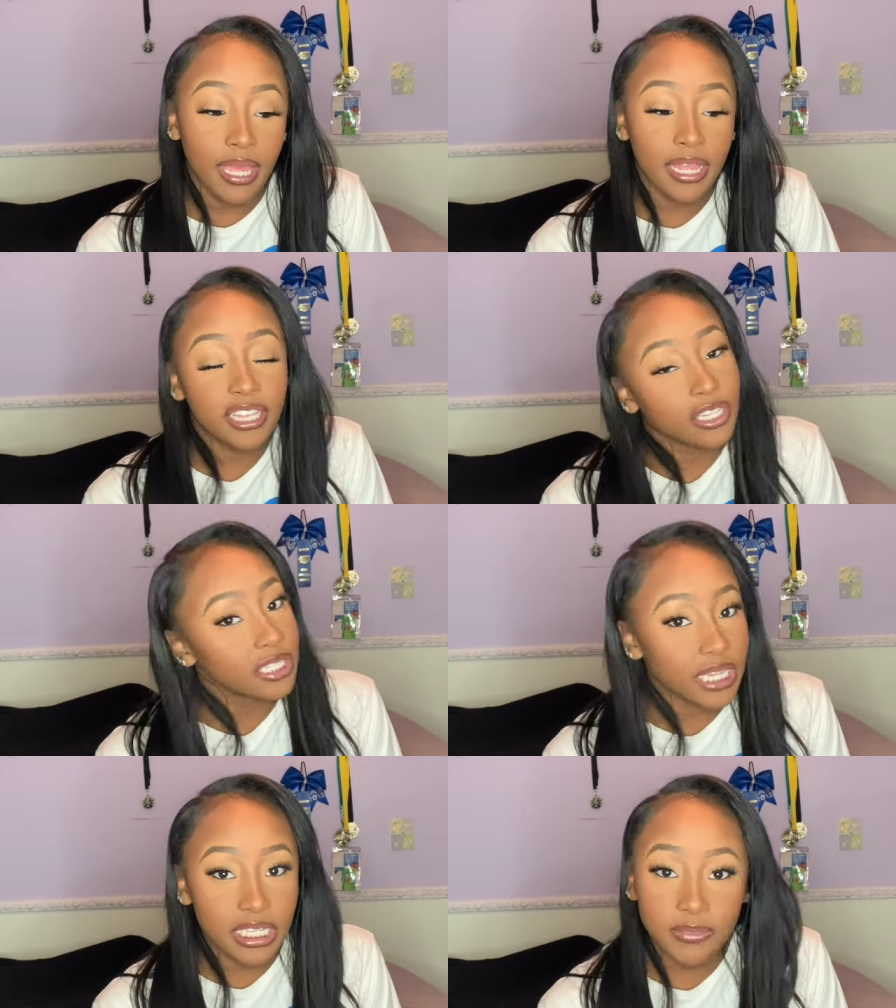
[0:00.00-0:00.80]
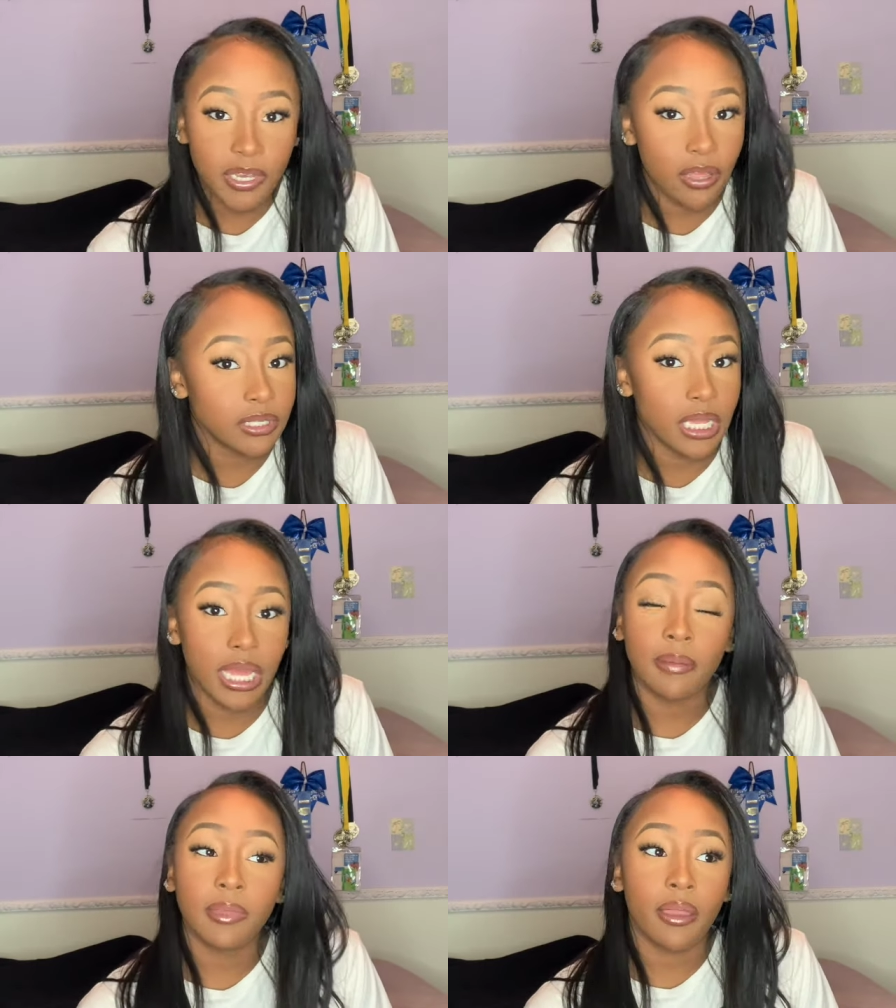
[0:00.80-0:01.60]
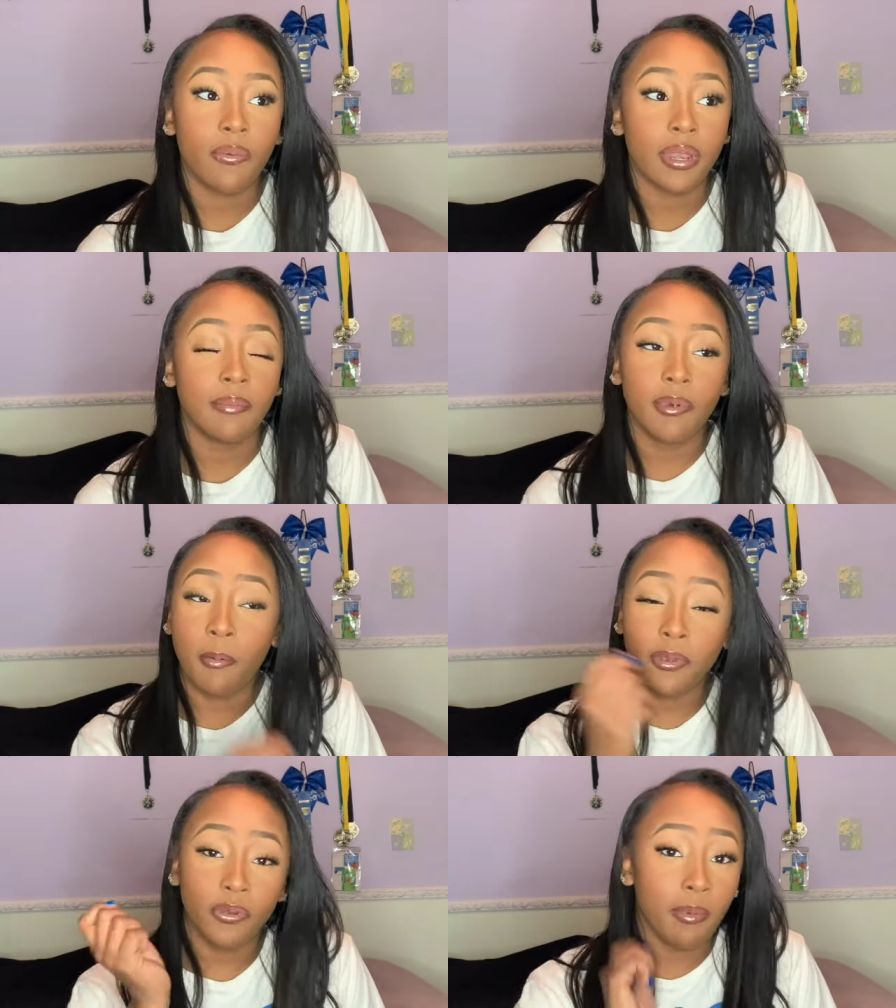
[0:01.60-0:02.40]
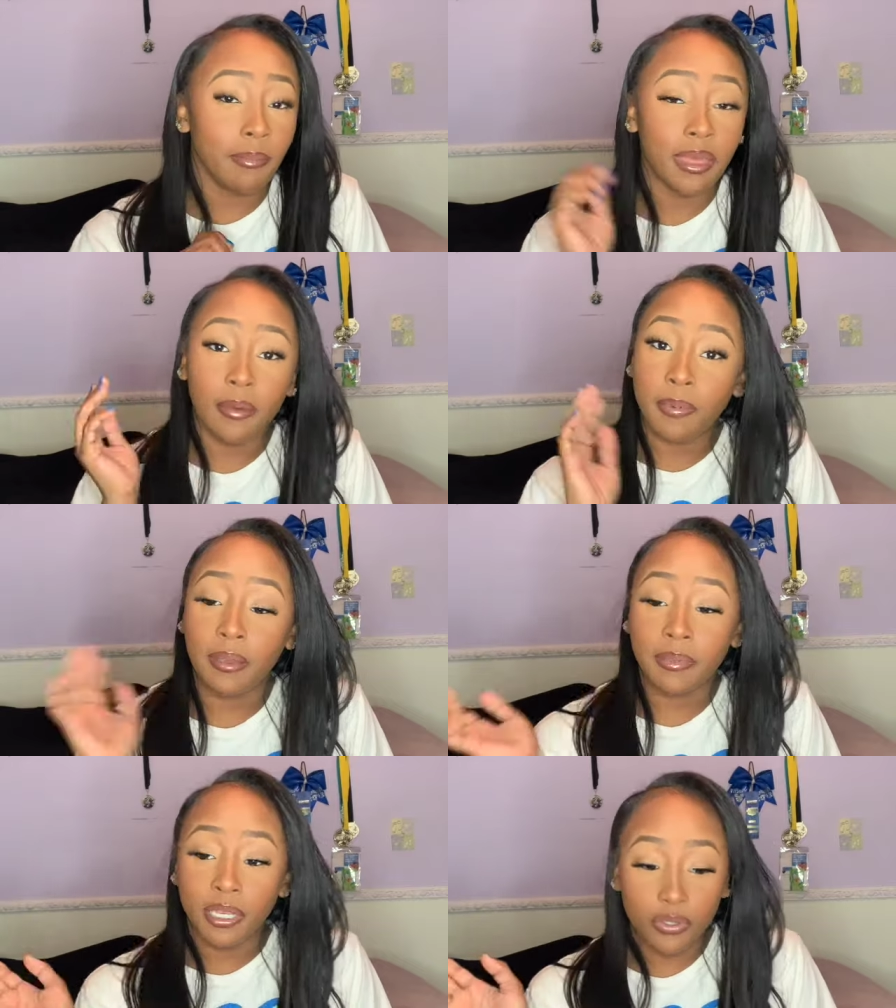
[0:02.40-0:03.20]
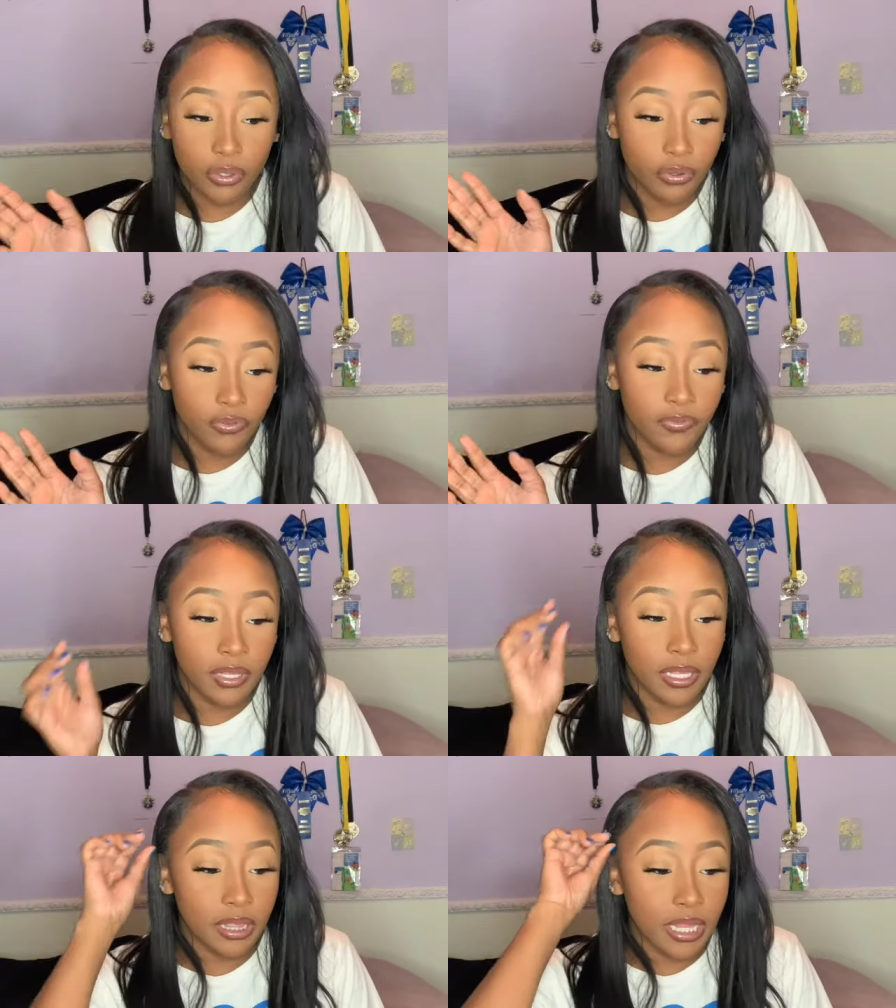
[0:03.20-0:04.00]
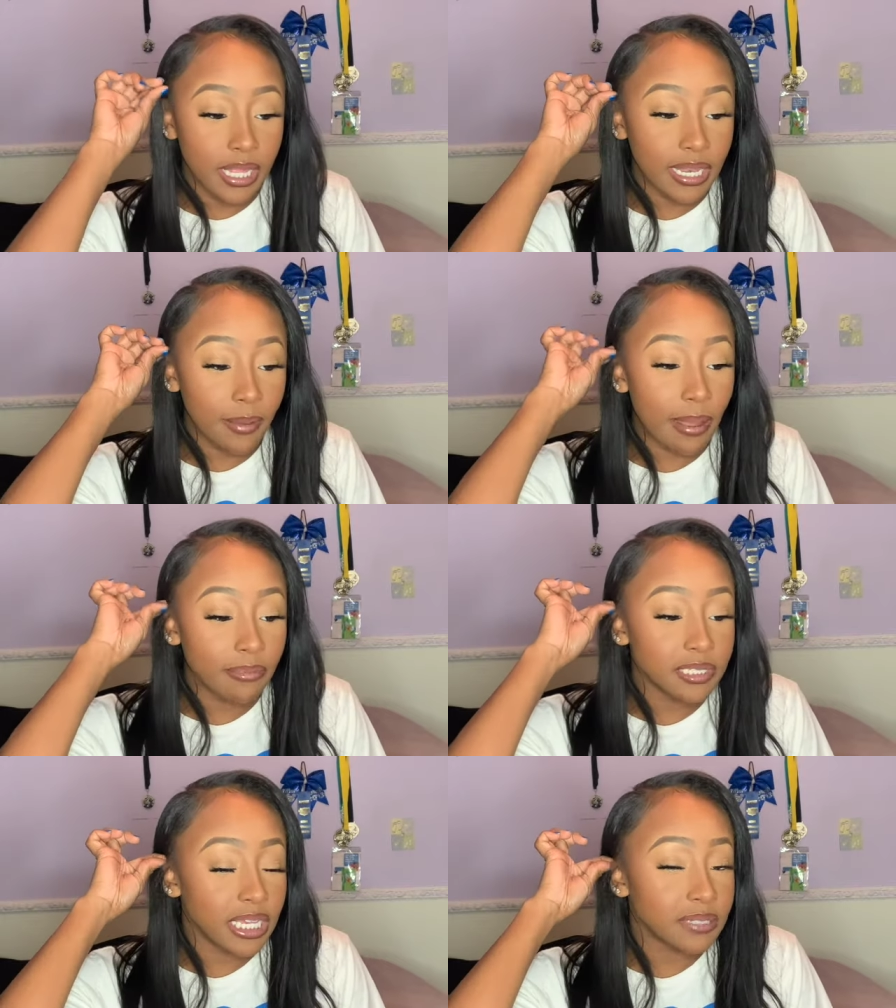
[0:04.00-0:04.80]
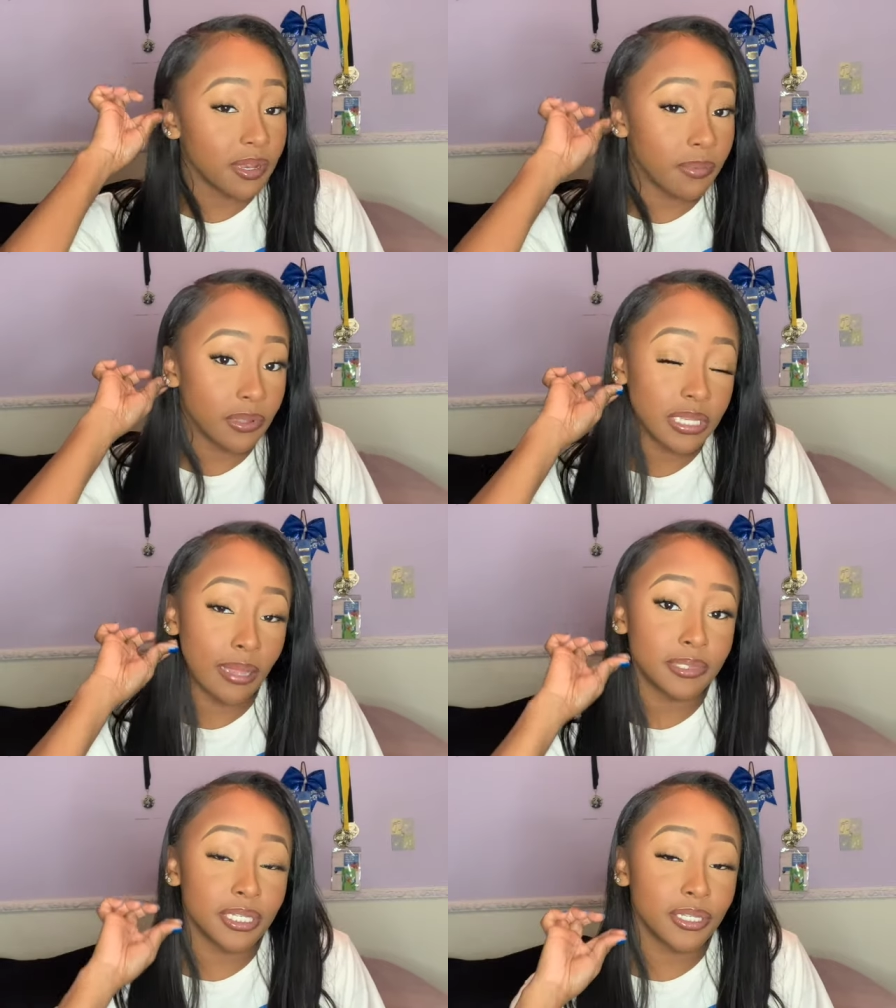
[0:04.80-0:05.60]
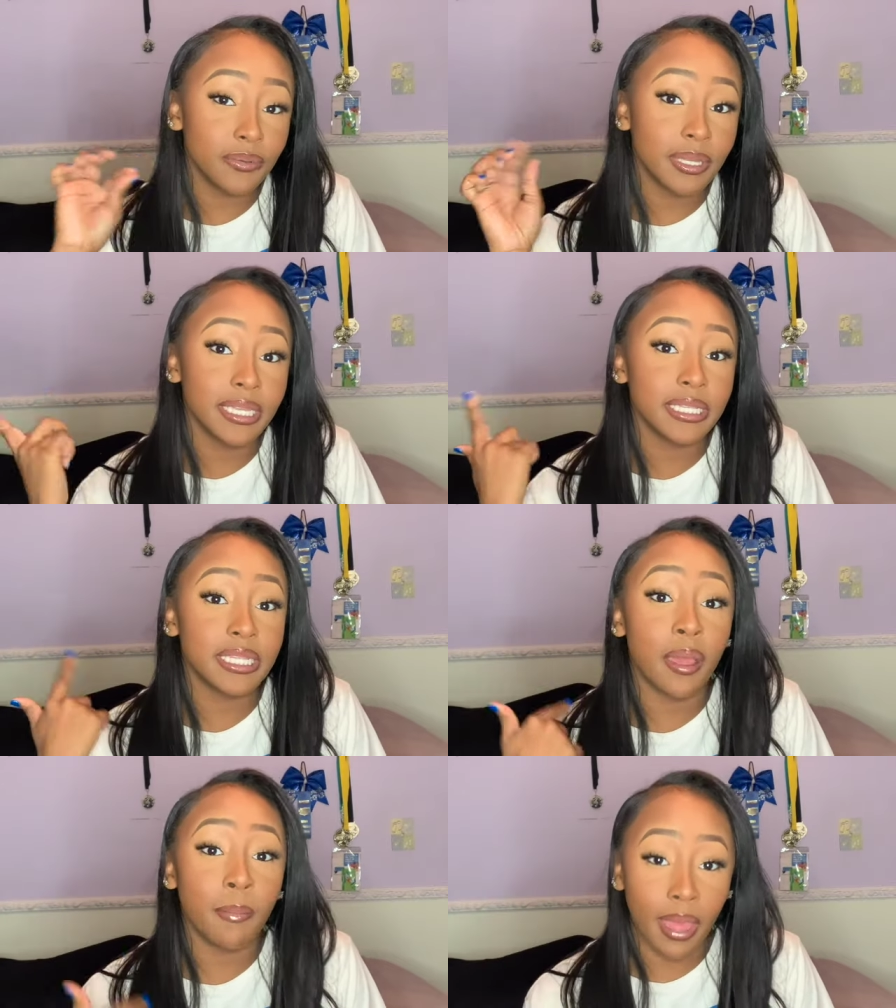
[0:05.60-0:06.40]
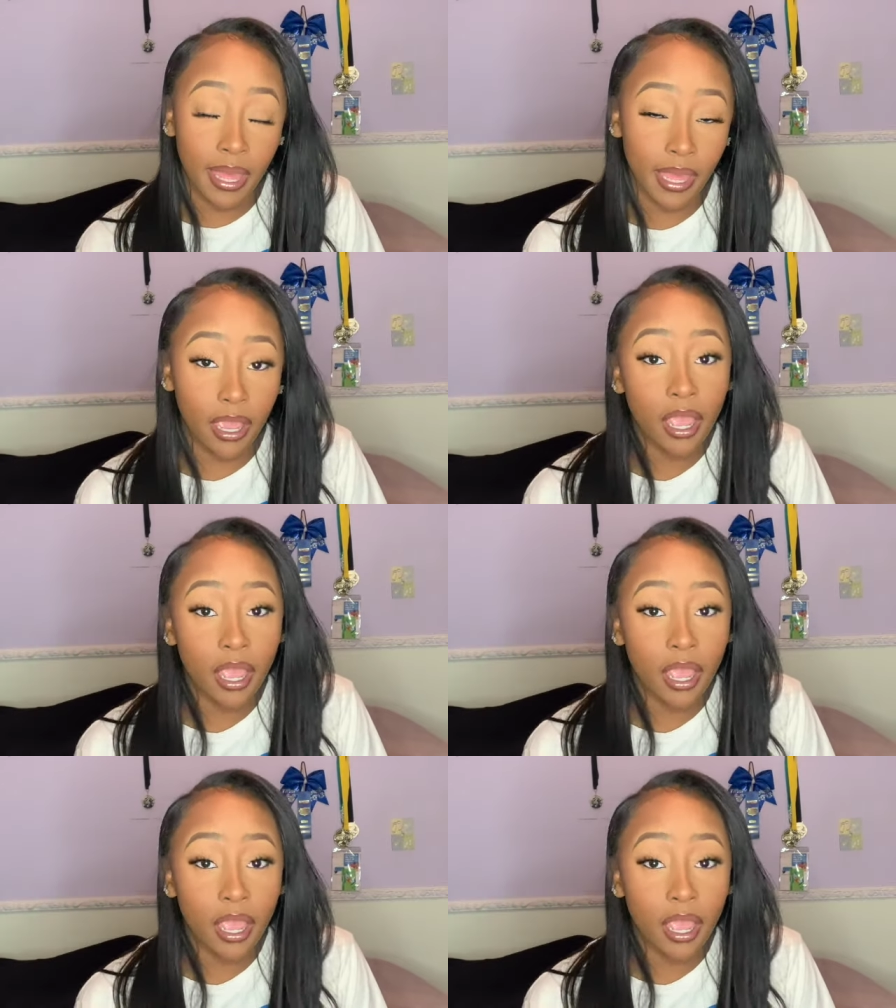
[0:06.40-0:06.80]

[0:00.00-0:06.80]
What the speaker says: it literally takes me no time. Like, when I'm doing my makeup and I'm in a groove, the thing that probably takes me the most time to do is my hair.